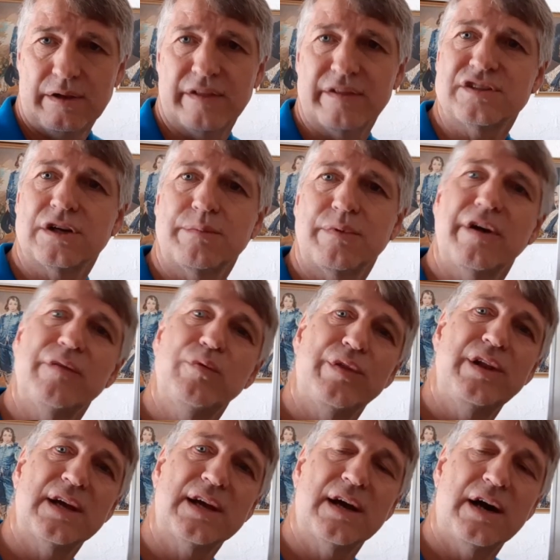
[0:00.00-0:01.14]
Another example of
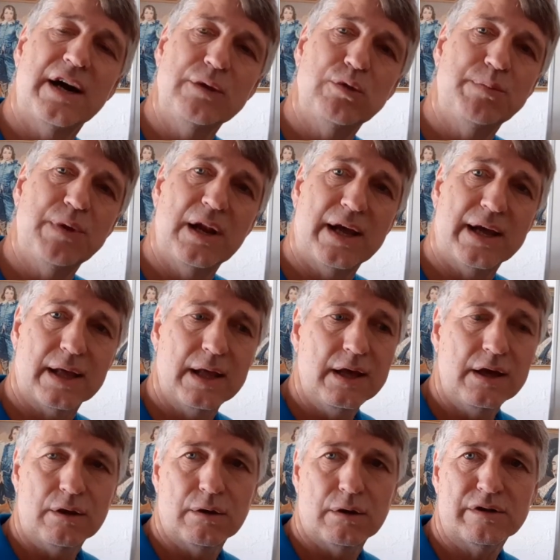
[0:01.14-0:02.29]
within a kind would be like
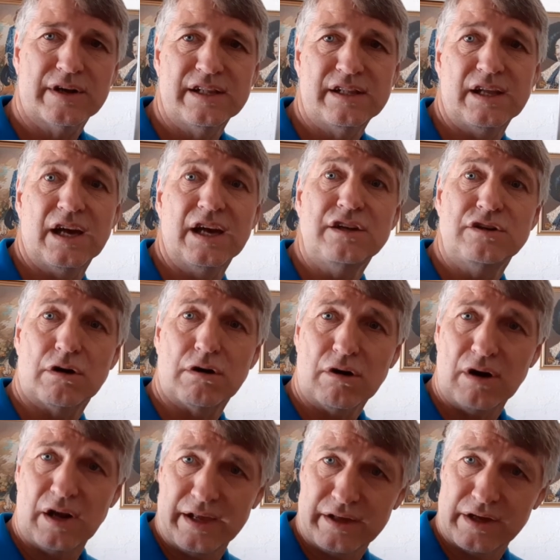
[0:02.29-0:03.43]
God created a
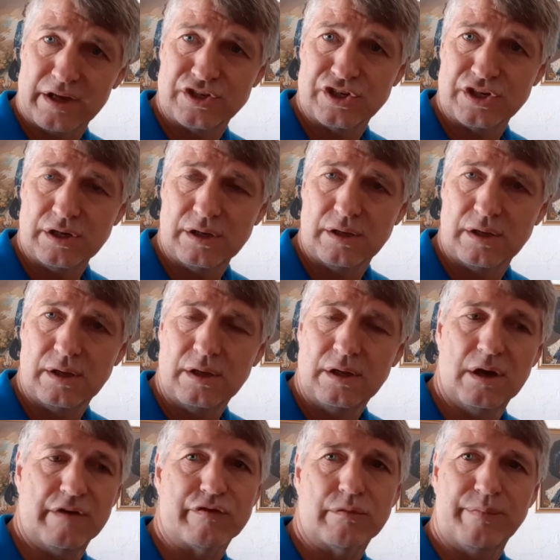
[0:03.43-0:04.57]
dog like creature,
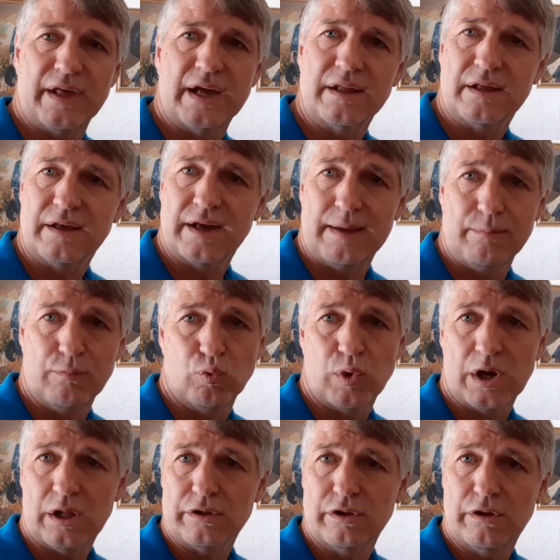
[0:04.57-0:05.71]
and from that came
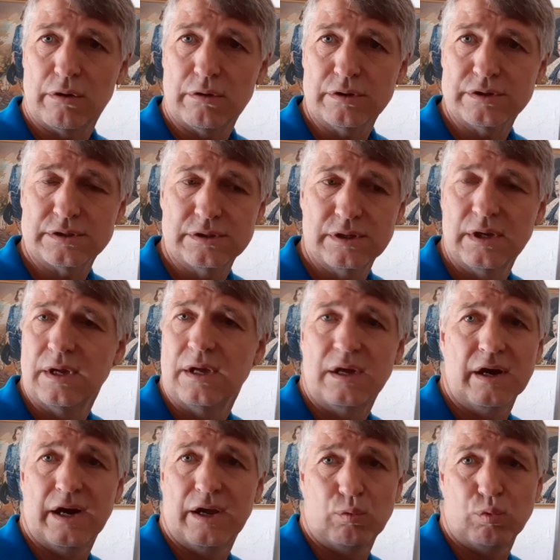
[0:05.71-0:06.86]
wild dogs
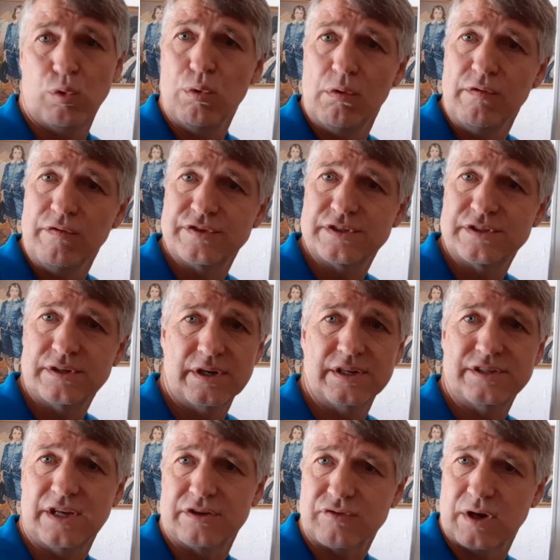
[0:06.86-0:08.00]
and wolves,
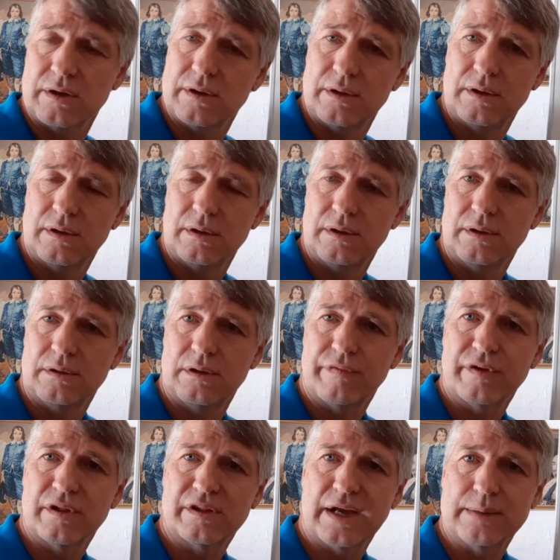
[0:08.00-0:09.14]
etc.
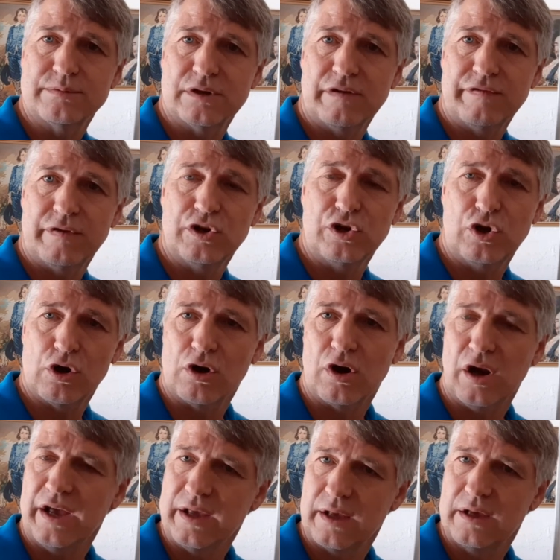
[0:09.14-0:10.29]
Different types of
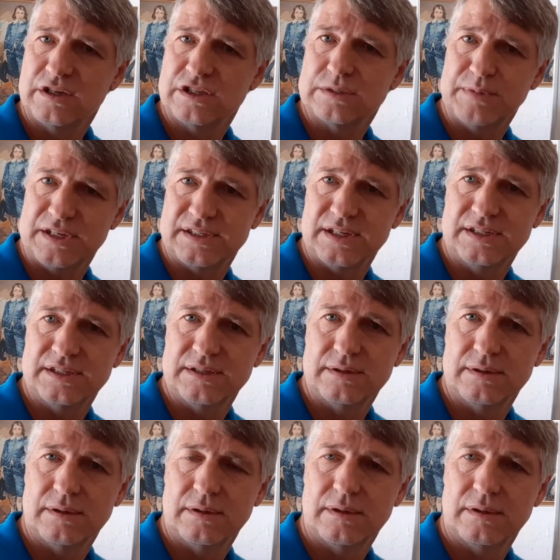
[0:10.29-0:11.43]
dog like species.
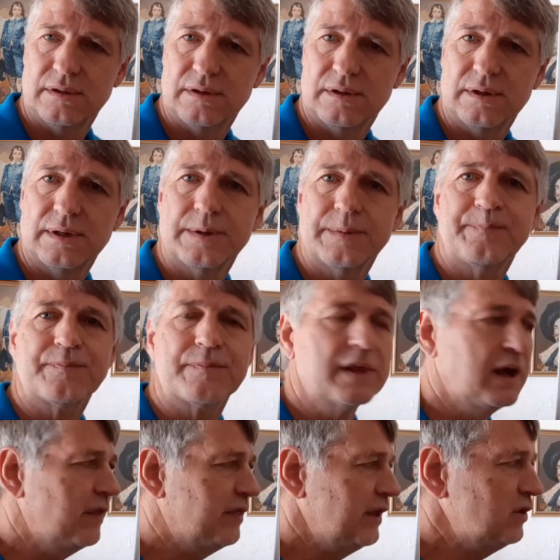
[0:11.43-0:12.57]

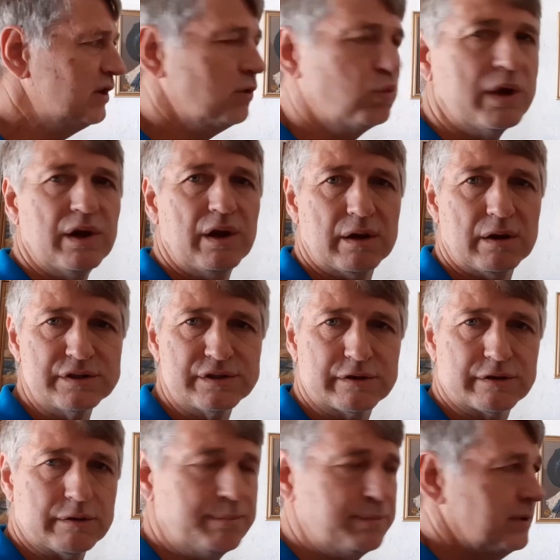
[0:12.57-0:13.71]
And then you one
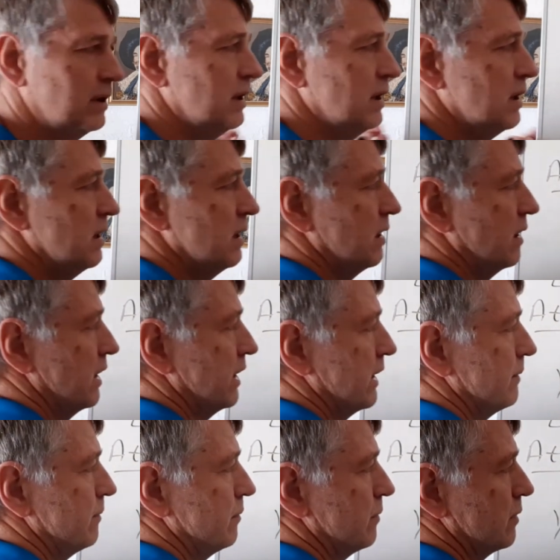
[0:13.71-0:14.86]
last group
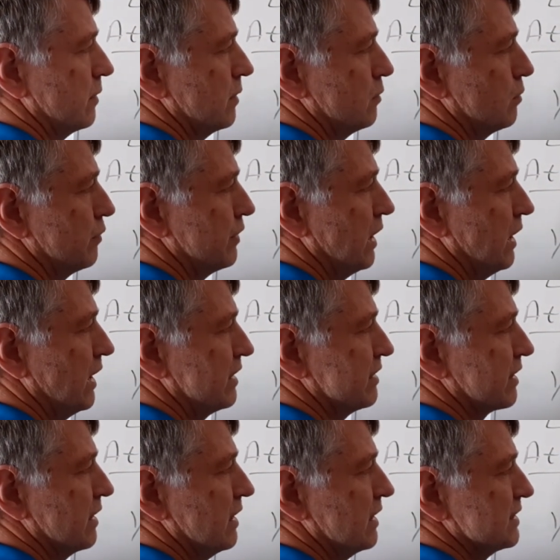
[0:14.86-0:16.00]
um, called the
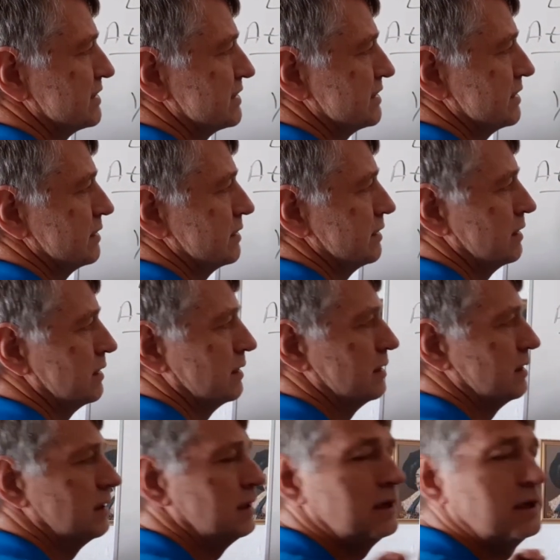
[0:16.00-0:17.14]
literalists.
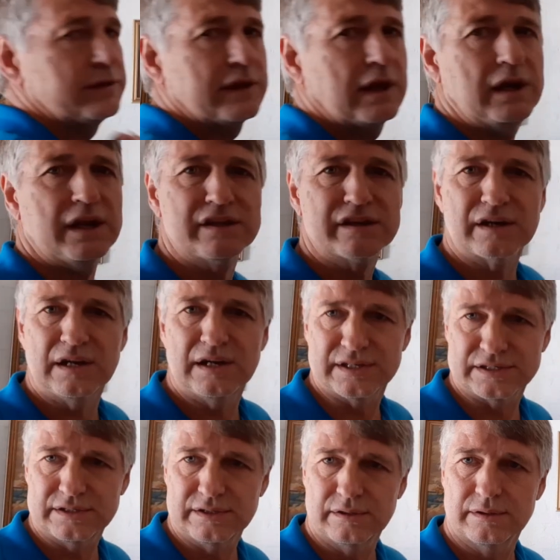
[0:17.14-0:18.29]
The
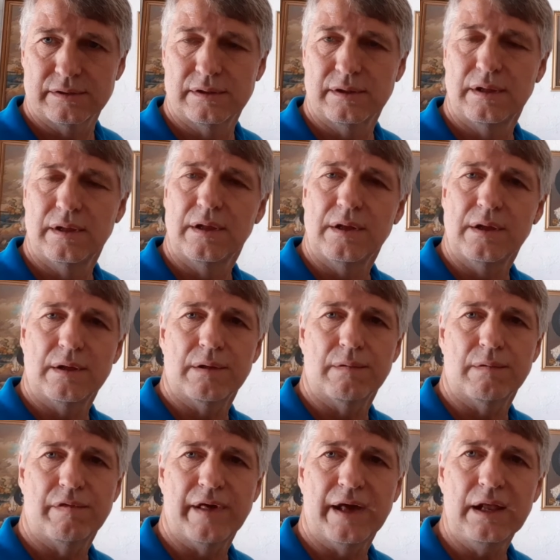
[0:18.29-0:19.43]
literalists,
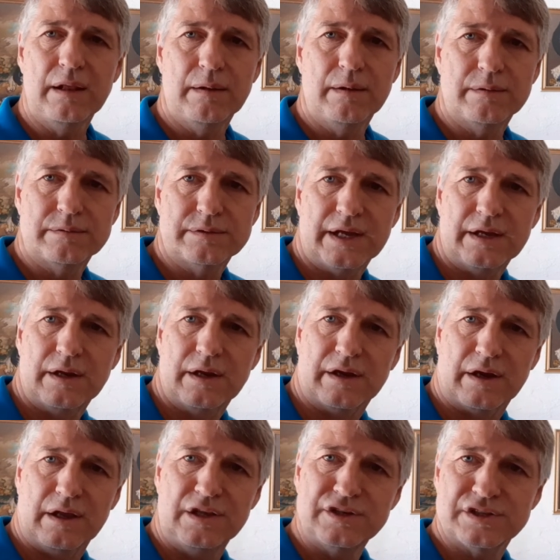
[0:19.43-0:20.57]
they take
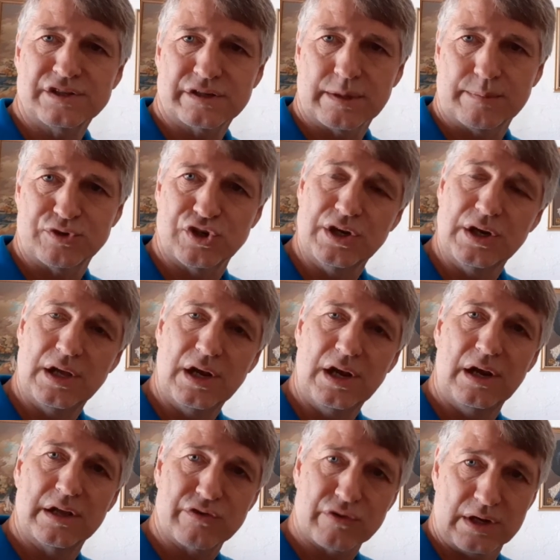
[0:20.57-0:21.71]
religious scripture
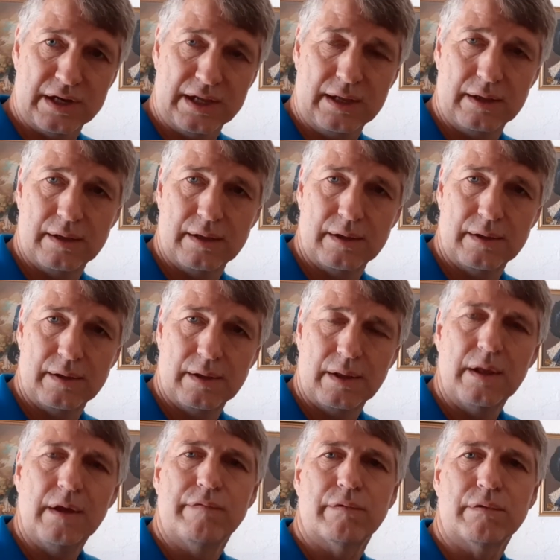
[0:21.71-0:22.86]
literally.
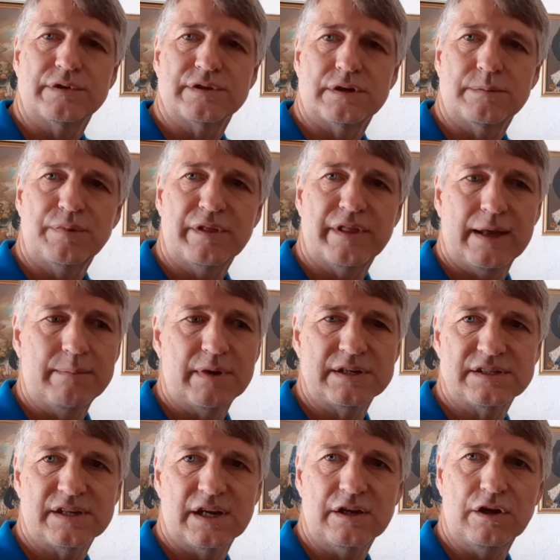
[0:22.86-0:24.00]
For example, they
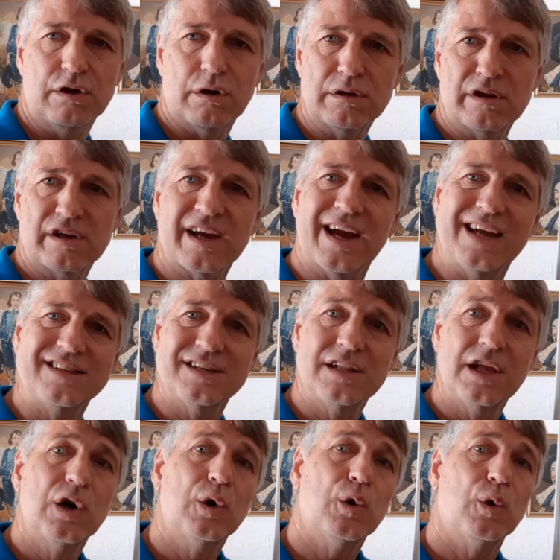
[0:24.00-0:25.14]
might say God
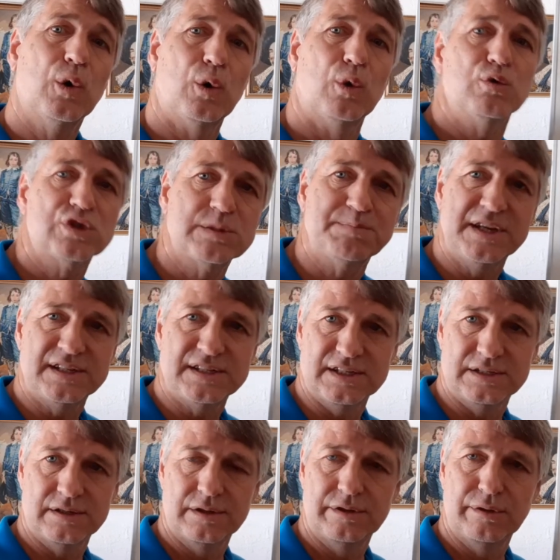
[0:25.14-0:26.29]
created all
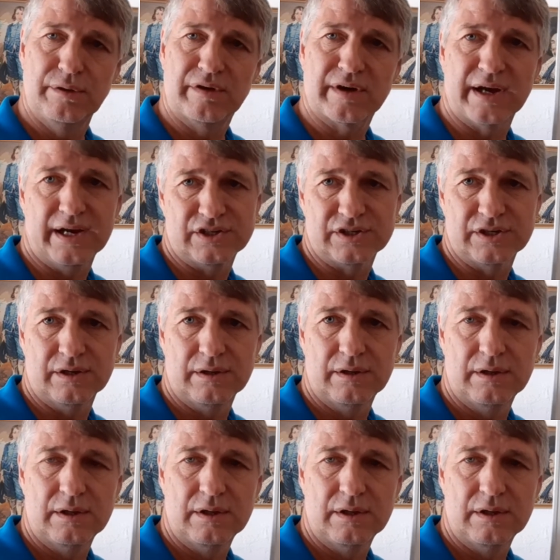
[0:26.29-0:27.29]
species in creation.